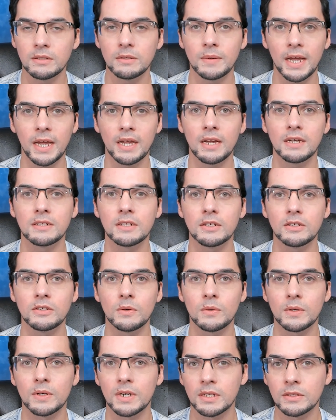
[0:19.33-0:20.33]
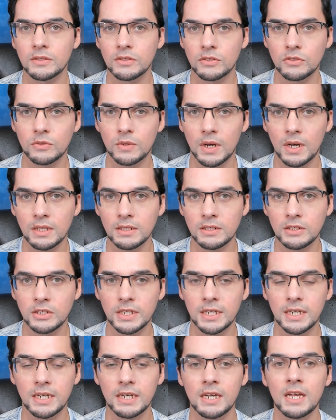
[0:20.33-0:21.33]
and your
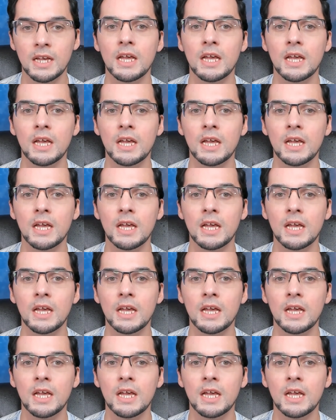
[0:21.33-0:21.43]
astrology.